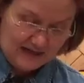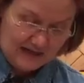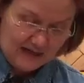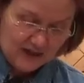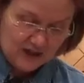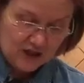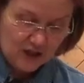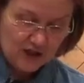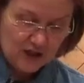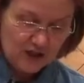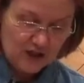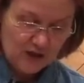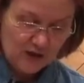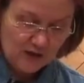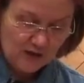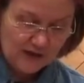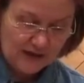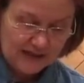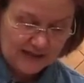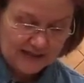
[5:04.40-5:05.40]
Just know
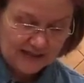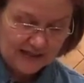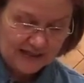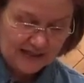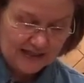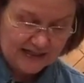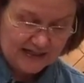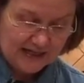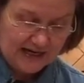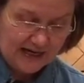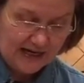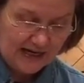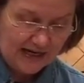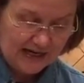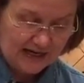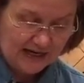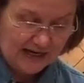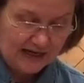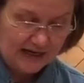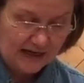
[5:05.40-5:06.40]
that it's going to take
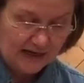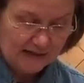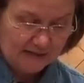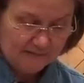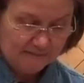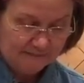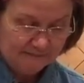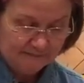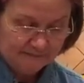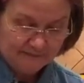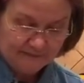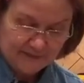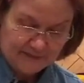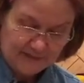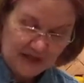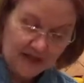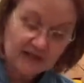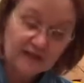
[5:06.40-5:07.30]
a